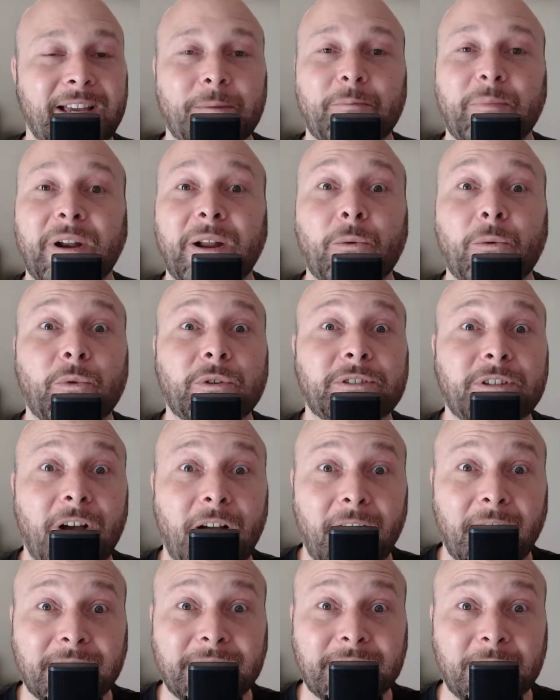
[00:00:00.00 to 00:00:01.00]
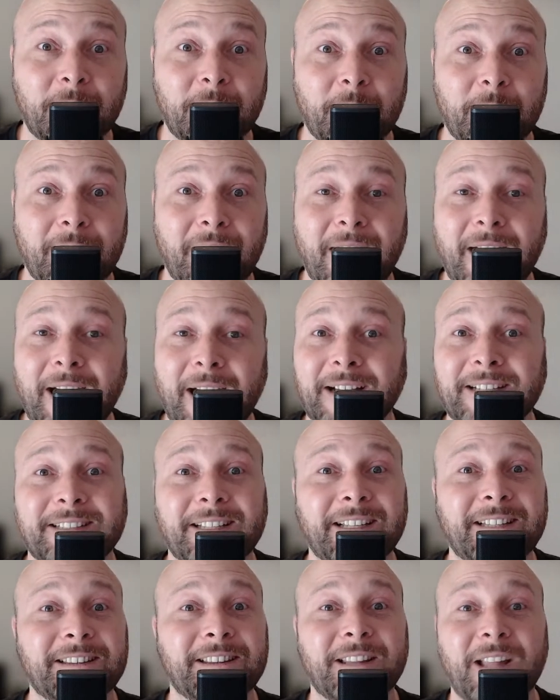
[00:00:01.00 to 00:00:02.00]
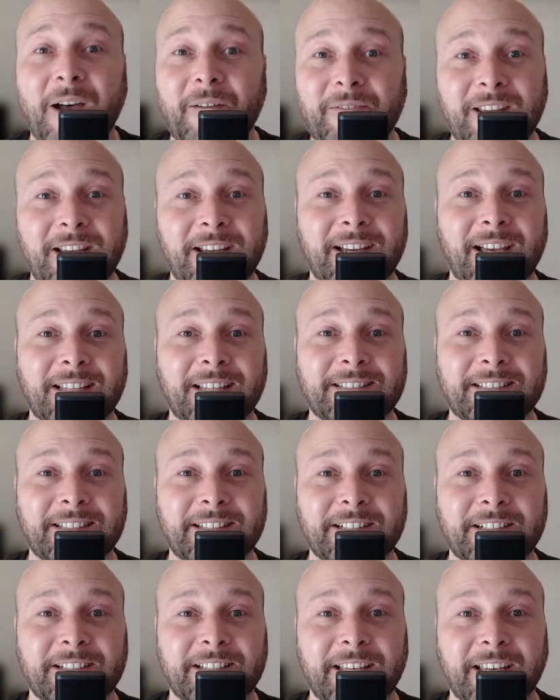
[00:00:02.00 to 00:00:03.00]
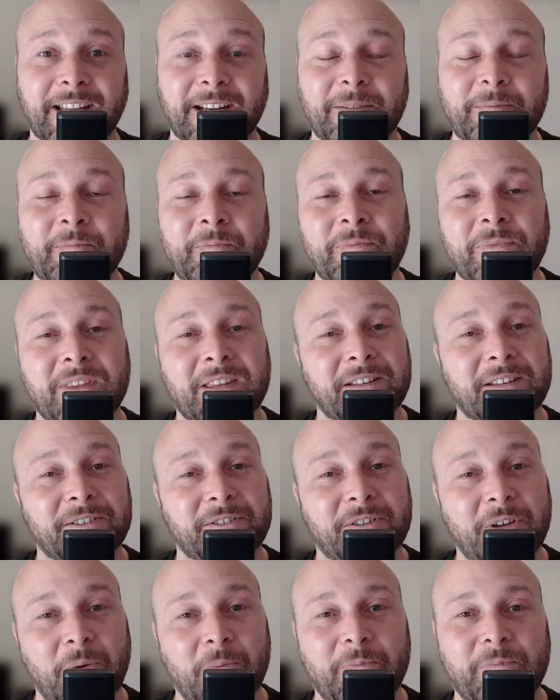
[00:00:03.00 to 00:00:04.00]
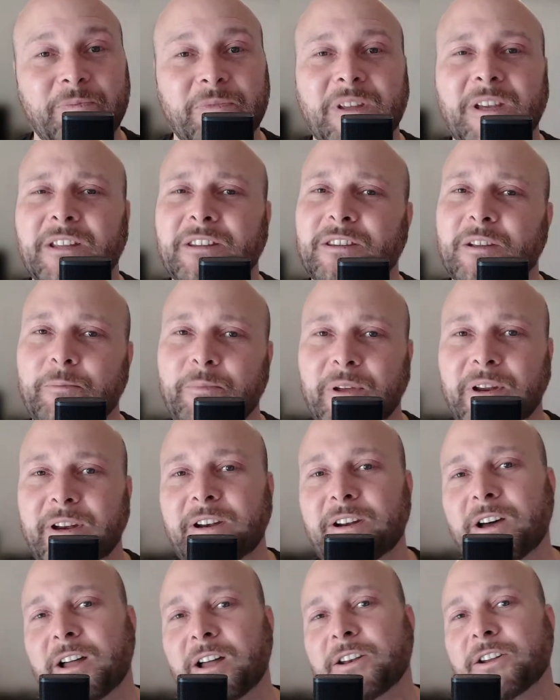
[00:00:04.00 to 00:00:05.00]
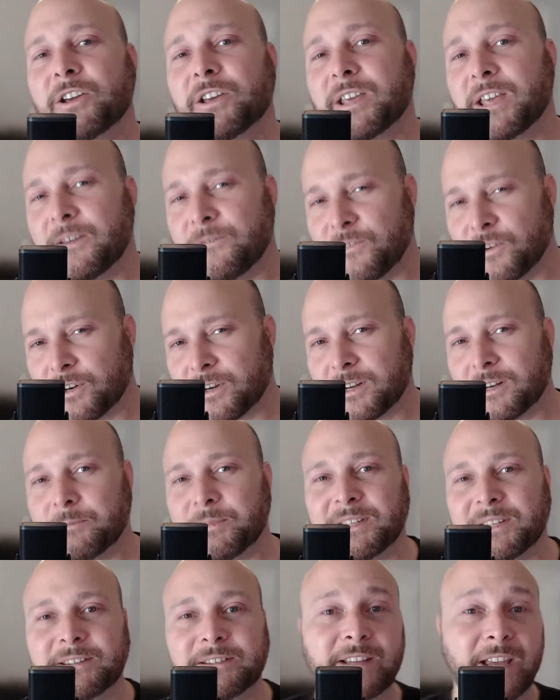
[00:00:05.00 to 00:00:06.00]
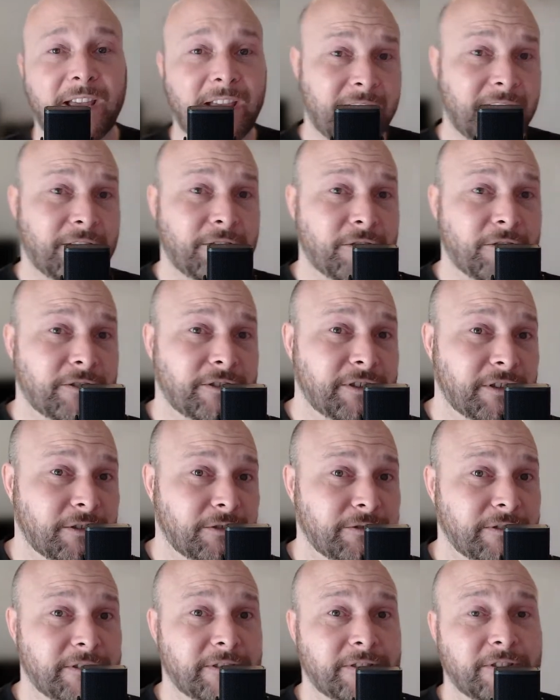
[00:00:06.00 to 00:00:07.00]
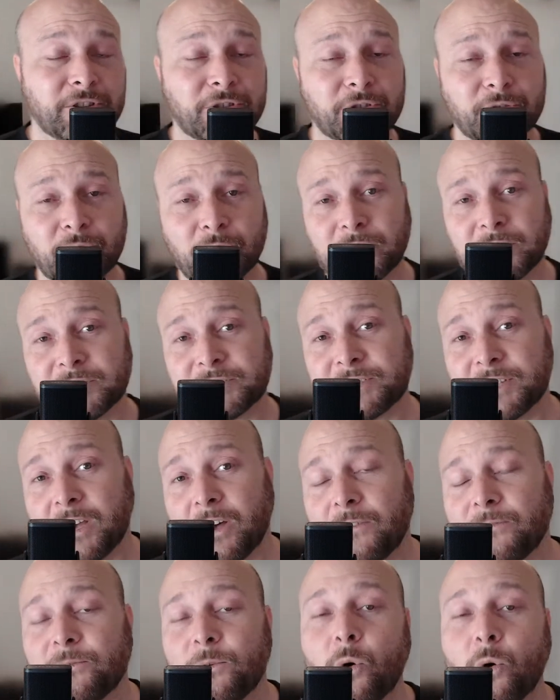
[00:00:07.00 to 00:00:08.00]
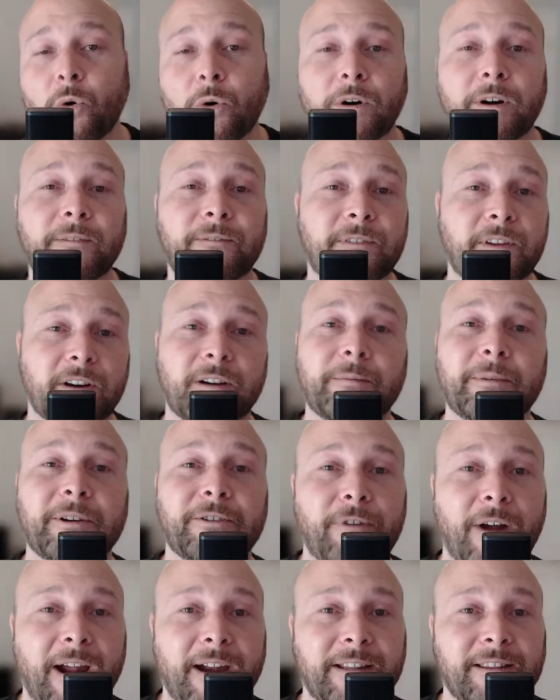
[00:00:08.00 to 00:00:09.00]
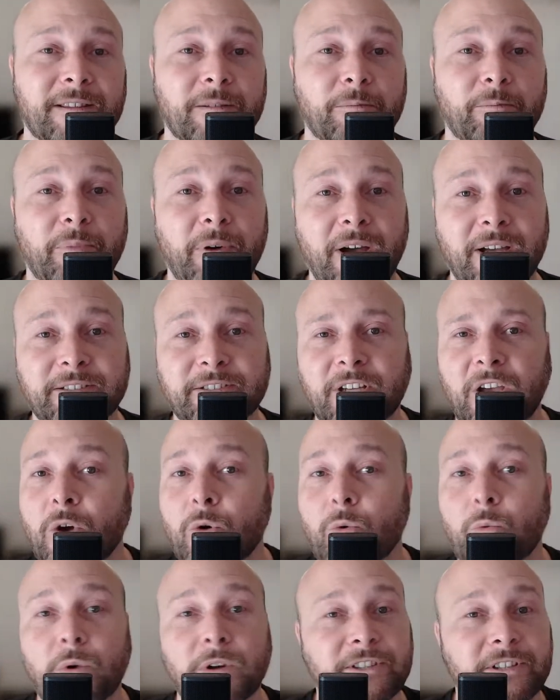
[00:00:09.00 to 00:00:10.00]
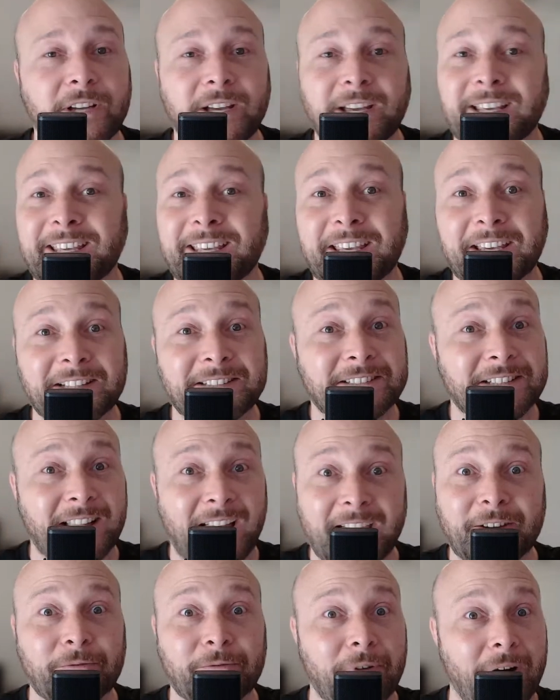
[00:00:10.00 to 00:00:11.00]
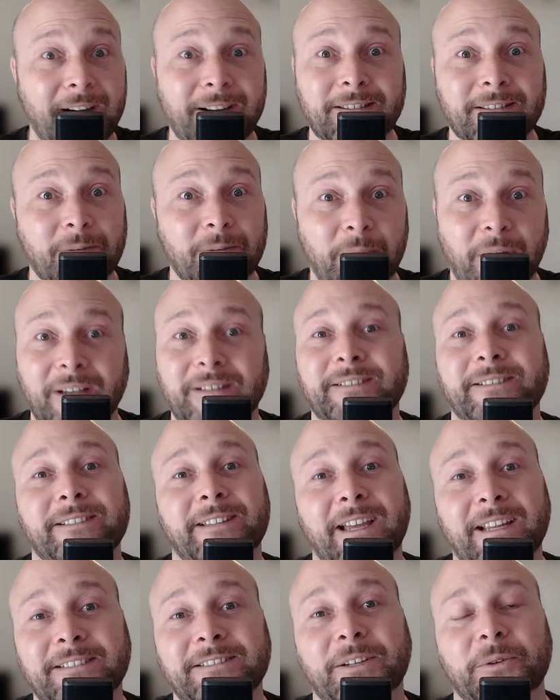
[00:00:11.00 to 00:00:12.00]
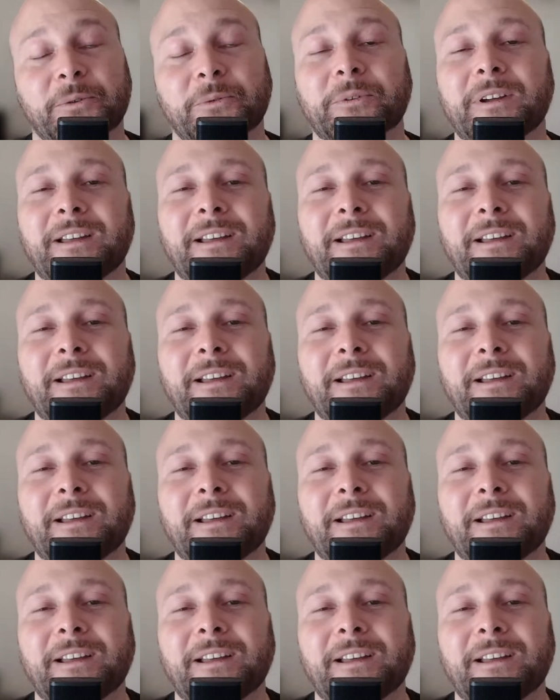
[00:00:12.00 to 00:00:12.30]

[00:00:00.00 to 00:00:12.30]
But it was awesome. I actually loved it as a little kid. So, depending on if you're going to be taking your children to school yourself or if they're going to be riding the bus, which kids like riding the bus, they do.